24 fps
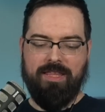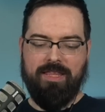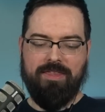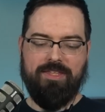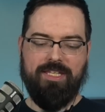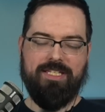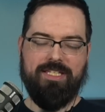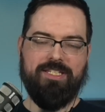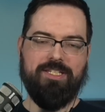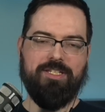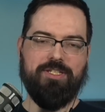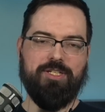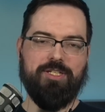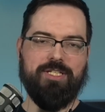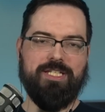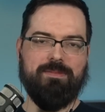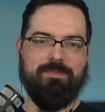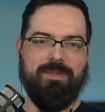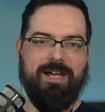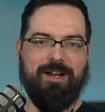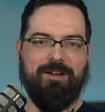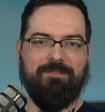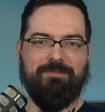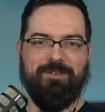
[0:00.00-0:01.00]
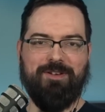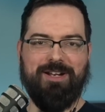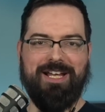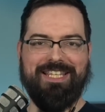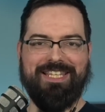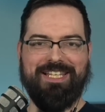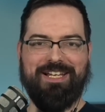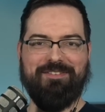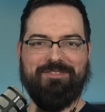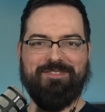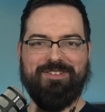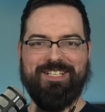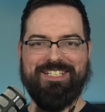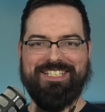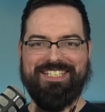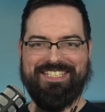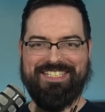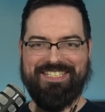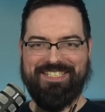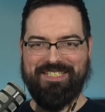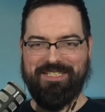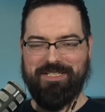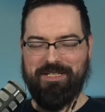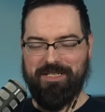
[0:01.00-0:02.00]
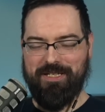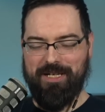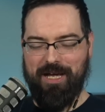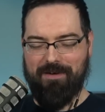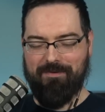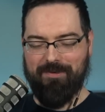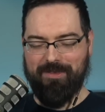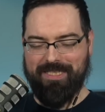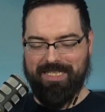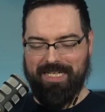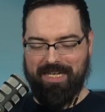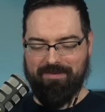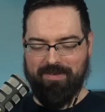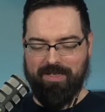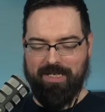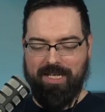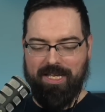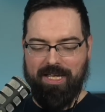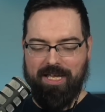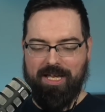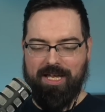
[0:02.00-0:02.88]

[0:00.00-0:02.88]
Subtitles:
This is just a microphone I love because it's the novelty of it.